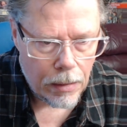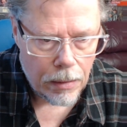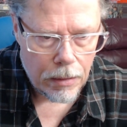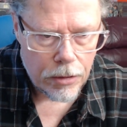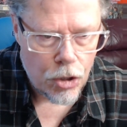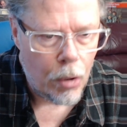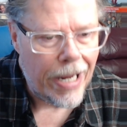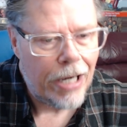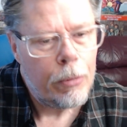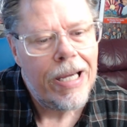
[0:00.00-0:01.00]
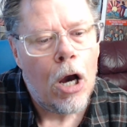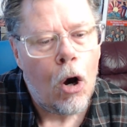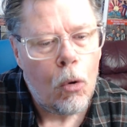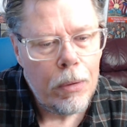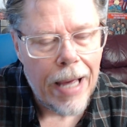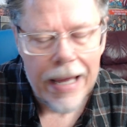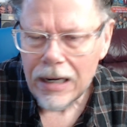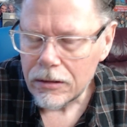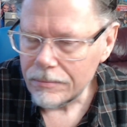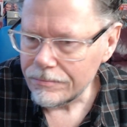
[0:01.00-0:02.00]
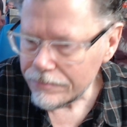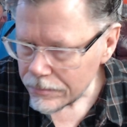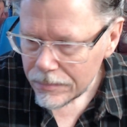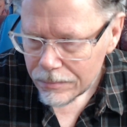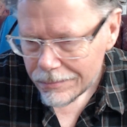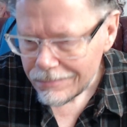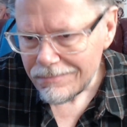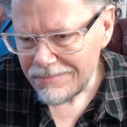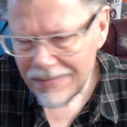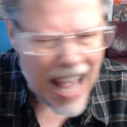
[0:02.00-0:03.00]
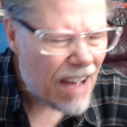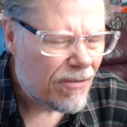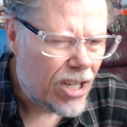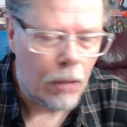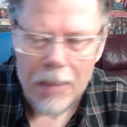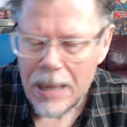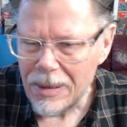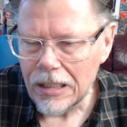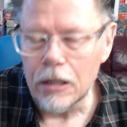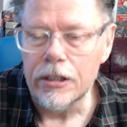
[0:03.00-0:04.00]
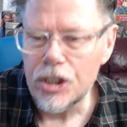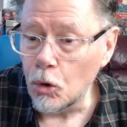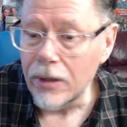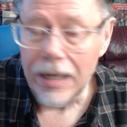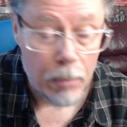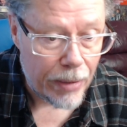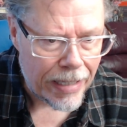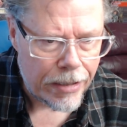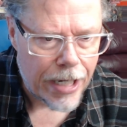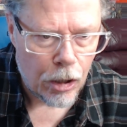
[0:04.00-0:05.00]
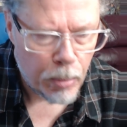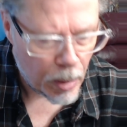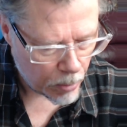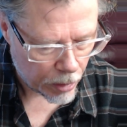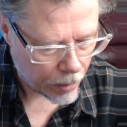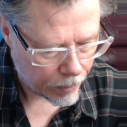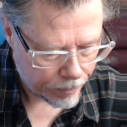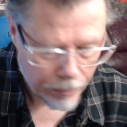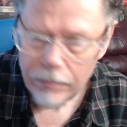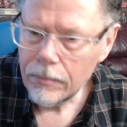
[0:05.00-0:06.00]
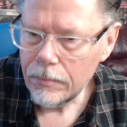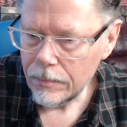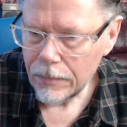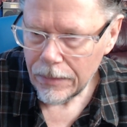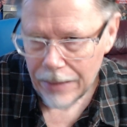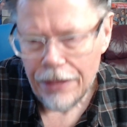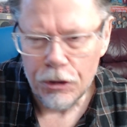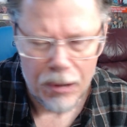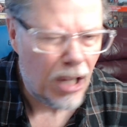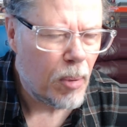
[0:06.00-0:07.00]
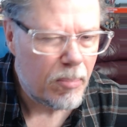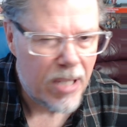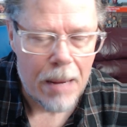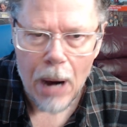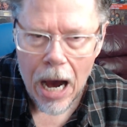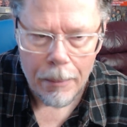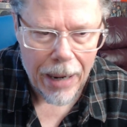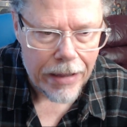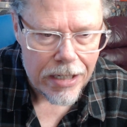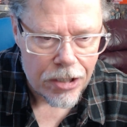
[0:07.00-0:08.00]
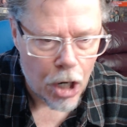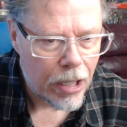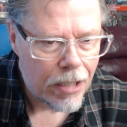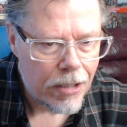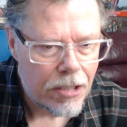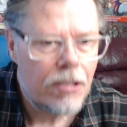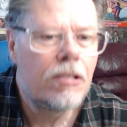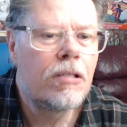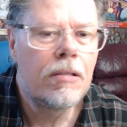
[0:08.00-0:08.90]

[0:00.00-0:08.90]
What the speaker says: So here we go. And I'll, maybe a little story about each album or other albums I bought by these artists.